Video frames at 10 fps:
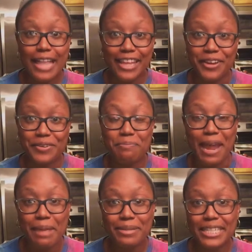Hello,
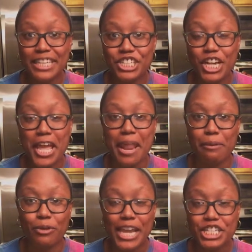my name is Alicia
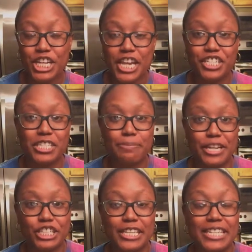and I'm a WIC education
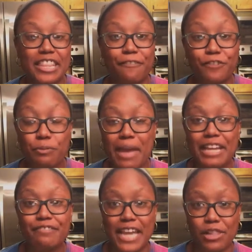specialist at the Food
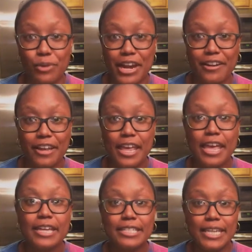Bank of Delaware.
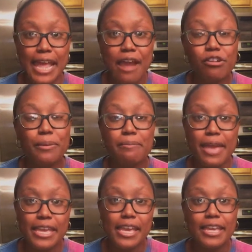Today I will
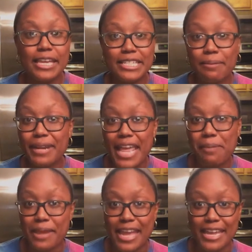be making easy
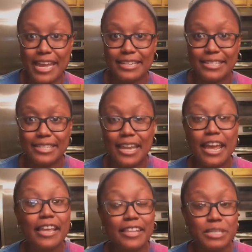banana pancakes.
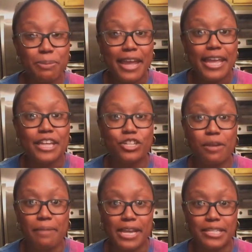These
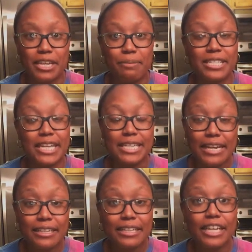pancakes are amazing because
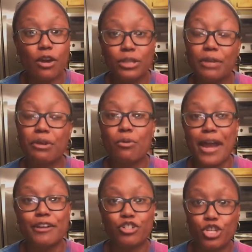they technically only
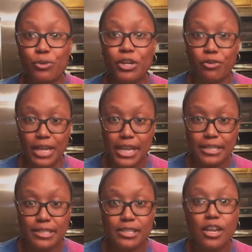require two
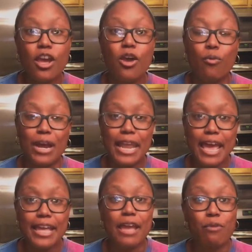ingredients, one
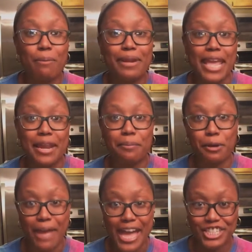egg and one banana
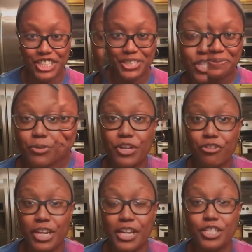per batch. These two
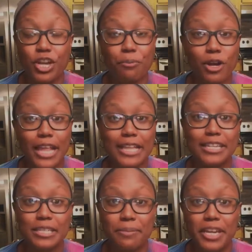ingredients are more
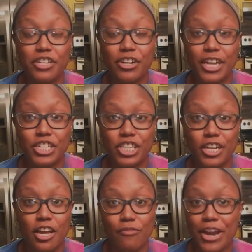likely to be in your
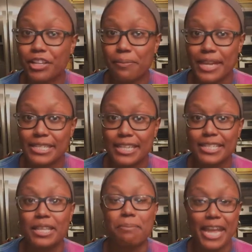kitchen on a regular
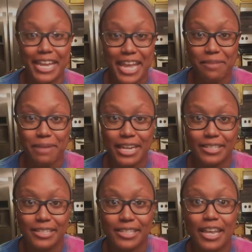basis than pancake
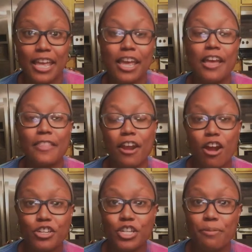mix.
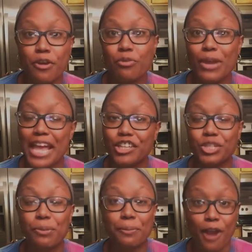They are also both WIC
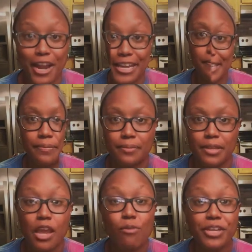eligible products.
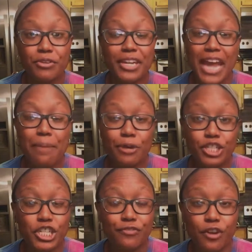While you
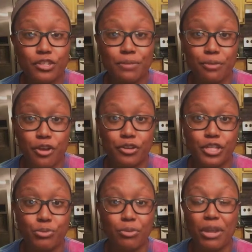cannot purchase frozen
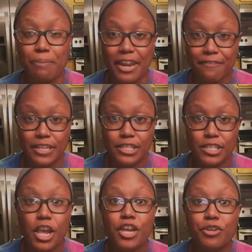produce with WIC
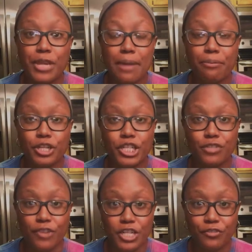benefits, you can
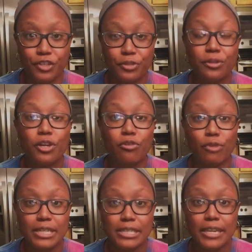purchase fresh fruit,
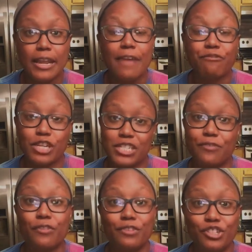rinse it, and
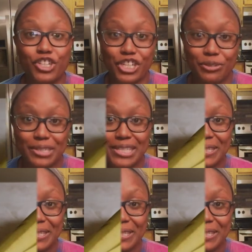freeze it for future use.